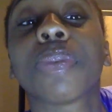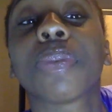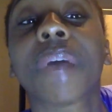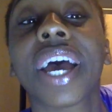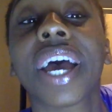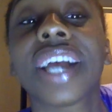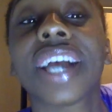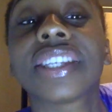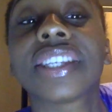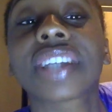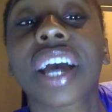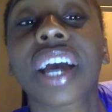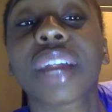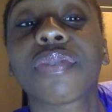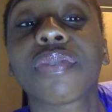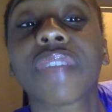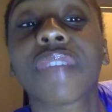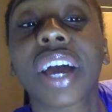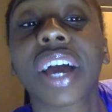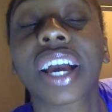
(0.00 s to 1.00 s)
my head's kind
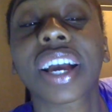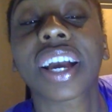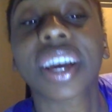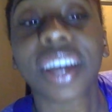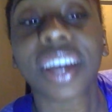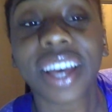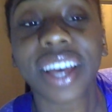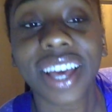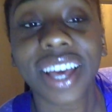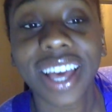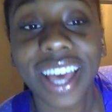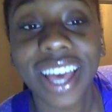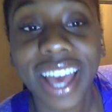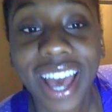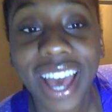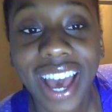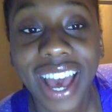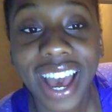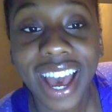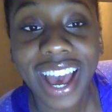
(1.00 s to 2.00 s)
of like
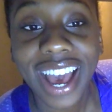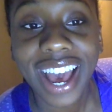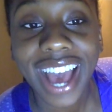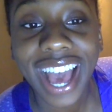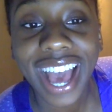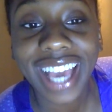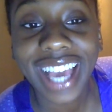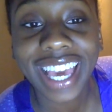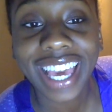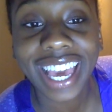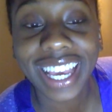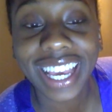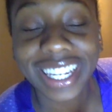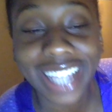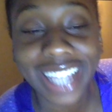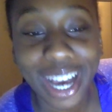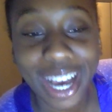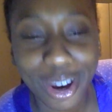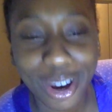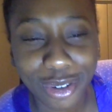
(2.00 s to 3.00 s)
hanging
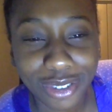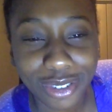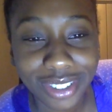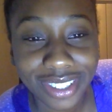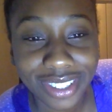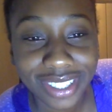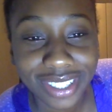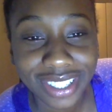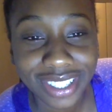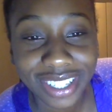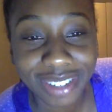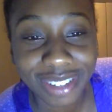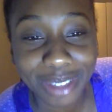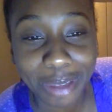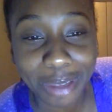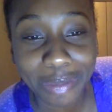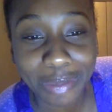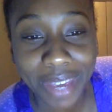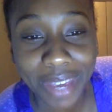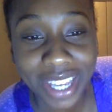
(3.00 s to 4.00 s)
down, if
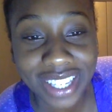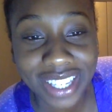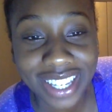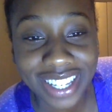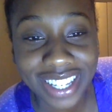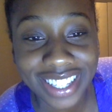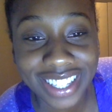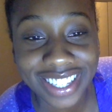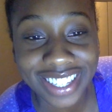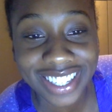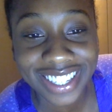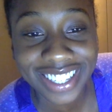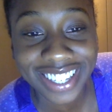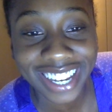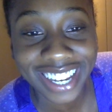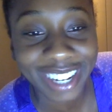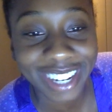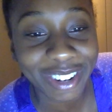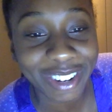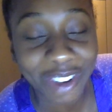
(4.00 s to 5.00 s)
that makes sense.
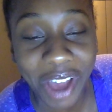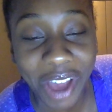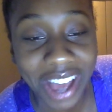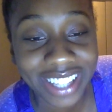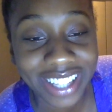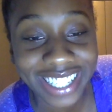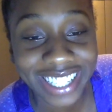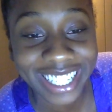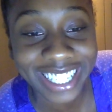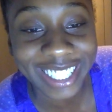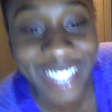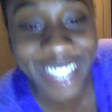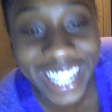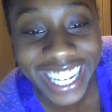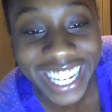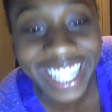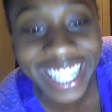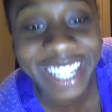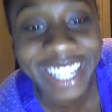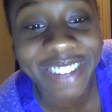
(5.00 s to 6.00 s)
I don't know how to
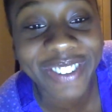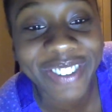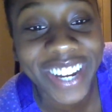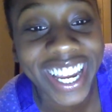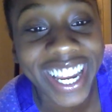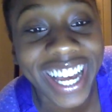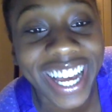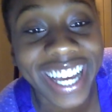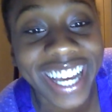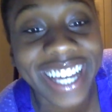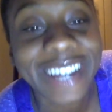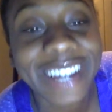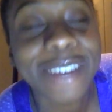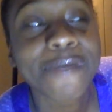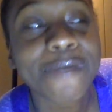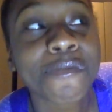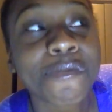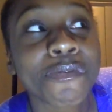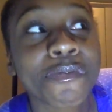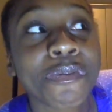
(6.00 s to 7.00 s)
explain it, but like,
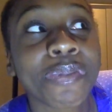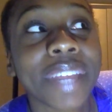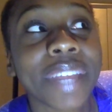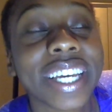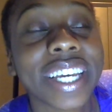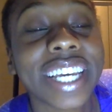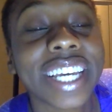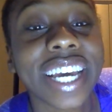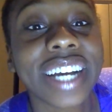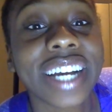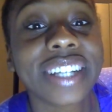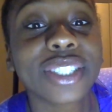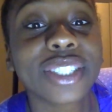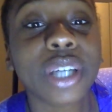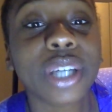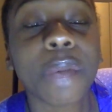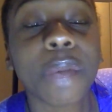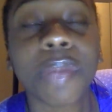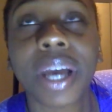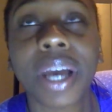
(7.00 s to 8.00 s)
yeah,
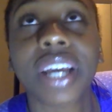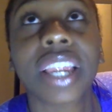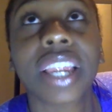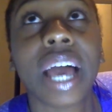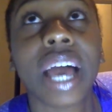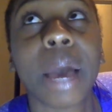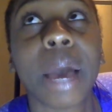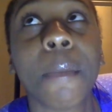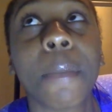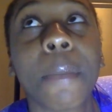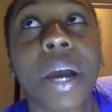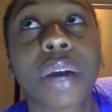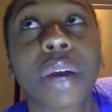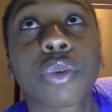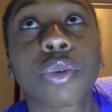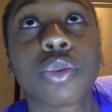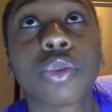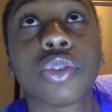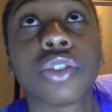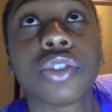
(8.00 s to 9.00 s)
so I'm like lying
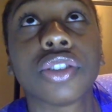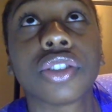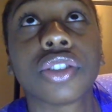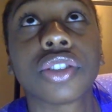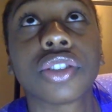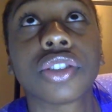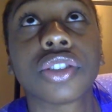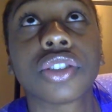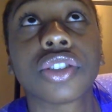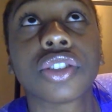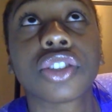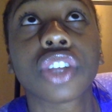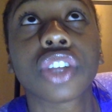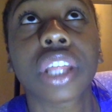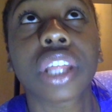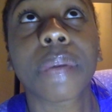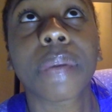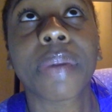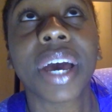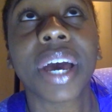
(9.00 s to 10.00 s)
backwards so
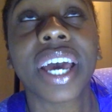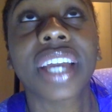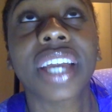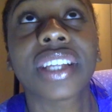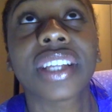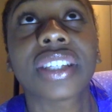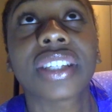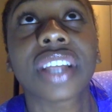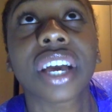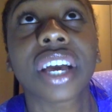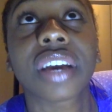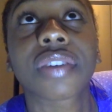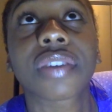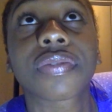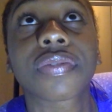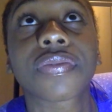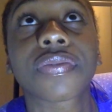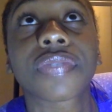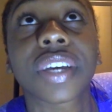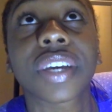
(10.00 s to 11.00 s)
that my head is like
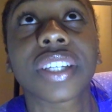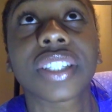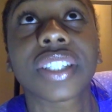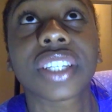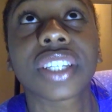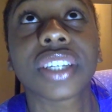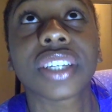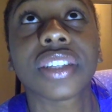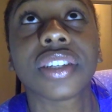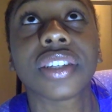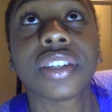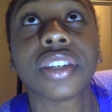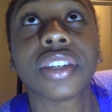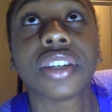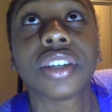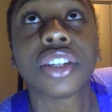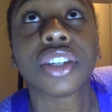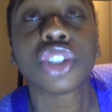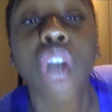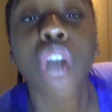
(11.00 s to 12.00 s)
facing.
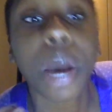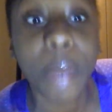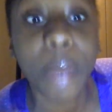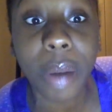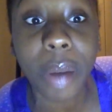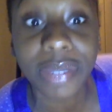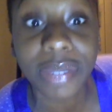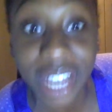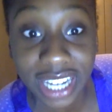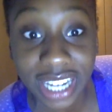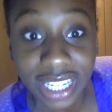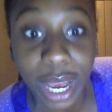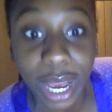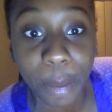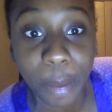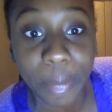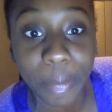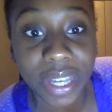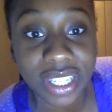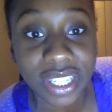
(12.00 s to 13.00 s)
So I'm upside
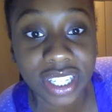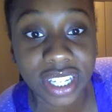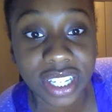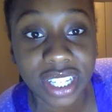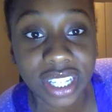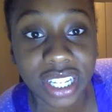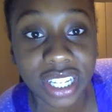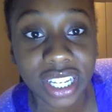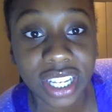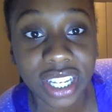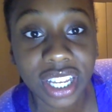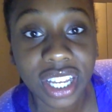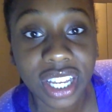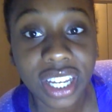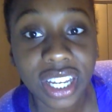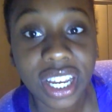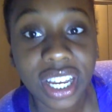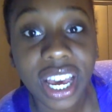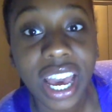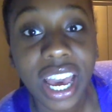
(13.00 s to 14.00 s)
down basically.
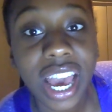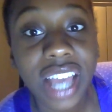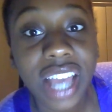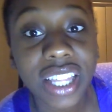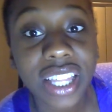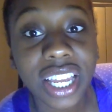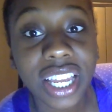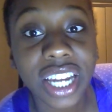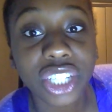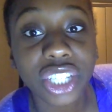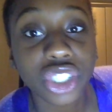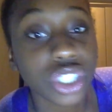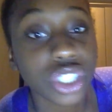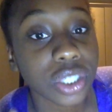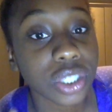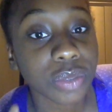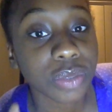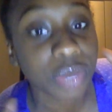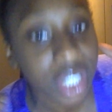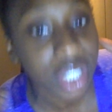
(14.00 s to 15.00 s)
And then I
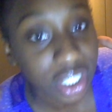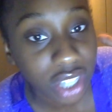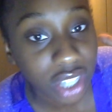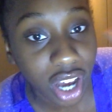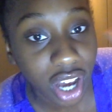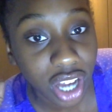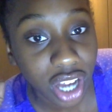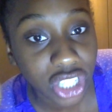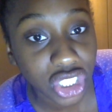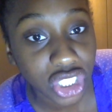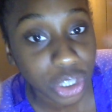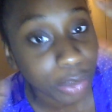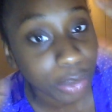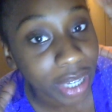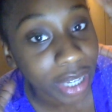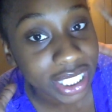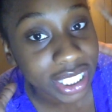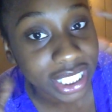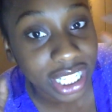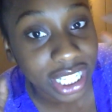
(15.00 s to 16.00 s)
just massage
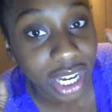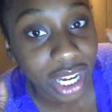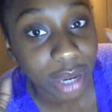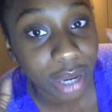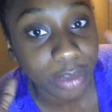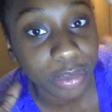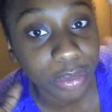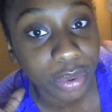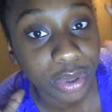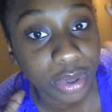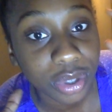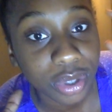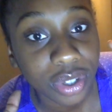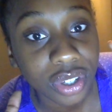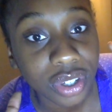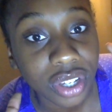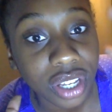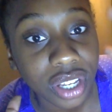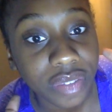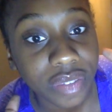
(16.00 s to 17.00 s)
my scalp.
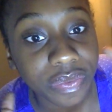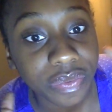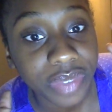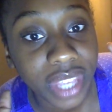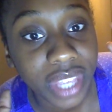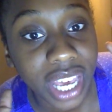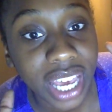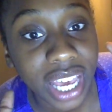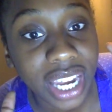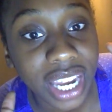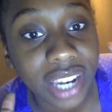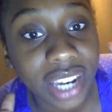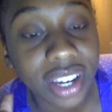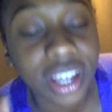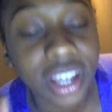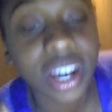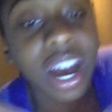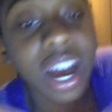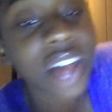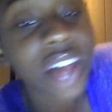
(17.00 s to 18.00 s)
And
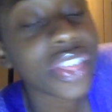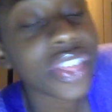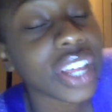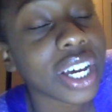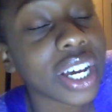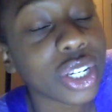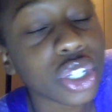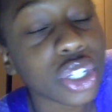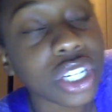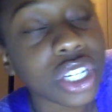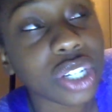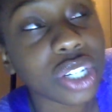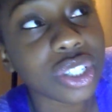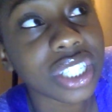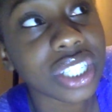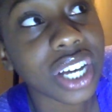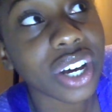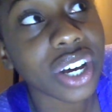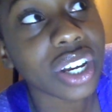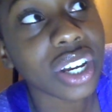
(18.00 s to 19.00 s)
I think I do that
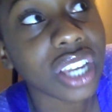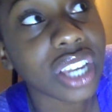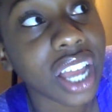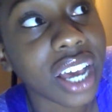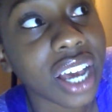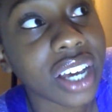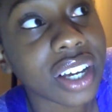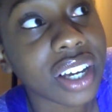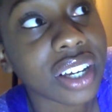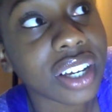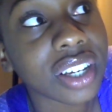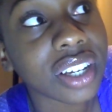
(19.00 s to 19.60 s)
because I heard like,